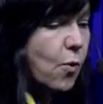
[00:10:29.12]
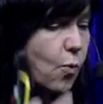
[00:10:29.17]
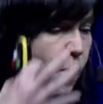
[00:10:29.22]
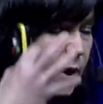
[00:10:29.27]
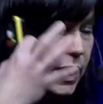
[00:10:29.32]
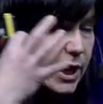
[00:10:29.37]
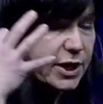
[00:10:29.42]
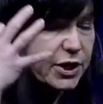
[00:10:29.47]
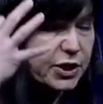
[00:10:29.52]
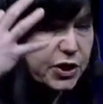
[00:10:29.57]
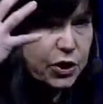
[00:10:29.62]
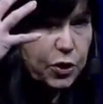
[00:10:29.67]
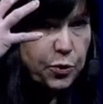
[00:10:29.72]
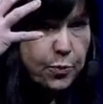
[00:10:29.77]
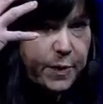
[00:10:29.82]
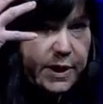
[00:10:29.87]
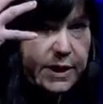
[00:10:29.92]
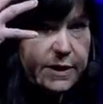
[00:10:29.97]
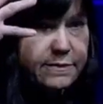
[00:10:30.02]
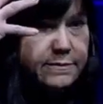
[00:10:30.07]
what a
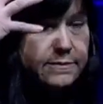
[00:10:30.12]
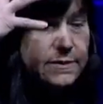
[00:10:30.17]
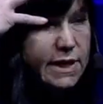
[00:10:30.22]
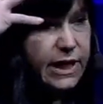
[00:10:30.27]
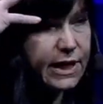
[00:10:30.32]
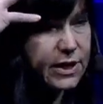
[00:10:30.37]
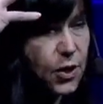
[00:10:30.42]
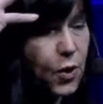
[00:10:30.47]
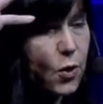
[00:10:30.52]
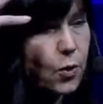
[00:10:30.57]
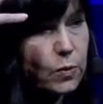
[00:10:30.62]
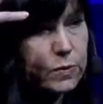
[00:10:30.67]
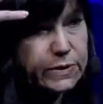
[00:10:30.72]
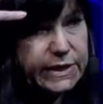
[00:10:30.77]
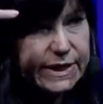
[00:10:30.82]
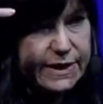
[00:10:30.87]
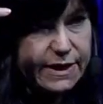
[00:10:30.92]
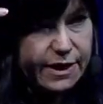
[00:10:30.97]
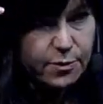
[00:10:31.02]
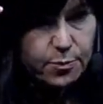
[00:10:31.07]
human can hold
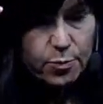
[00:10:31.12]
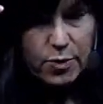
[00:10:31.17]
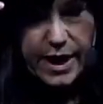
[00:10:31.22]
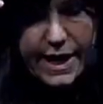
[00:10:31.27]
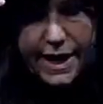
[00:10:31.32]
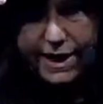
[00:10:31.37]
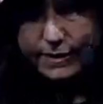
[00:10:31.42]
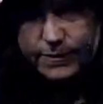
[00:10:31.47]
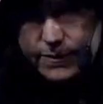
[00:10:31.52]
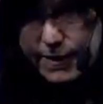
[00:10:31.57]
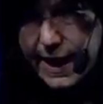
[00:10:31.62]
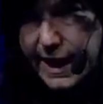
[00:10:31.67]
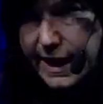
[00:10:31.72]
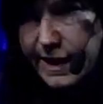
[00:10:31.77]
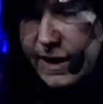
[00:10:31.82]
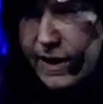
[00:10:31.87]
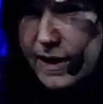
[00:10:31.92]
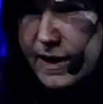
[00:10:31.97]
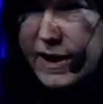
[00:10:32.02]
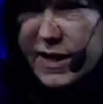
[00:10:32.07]
in their brain, right?
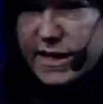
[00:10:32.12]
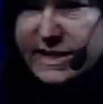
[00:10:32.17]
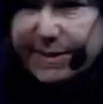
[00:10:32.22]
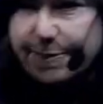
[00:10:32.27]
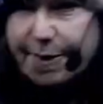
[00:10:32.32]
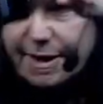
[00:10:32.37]
It's